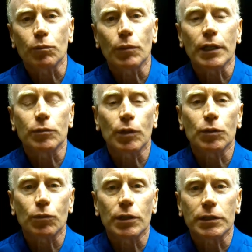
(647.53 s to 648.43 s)
makes
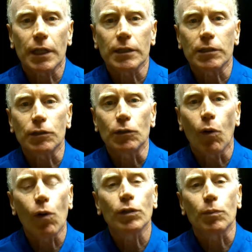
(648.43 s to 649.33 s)
much more sense to
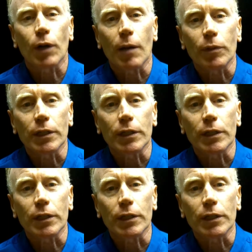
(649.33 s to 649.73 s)
hold a property,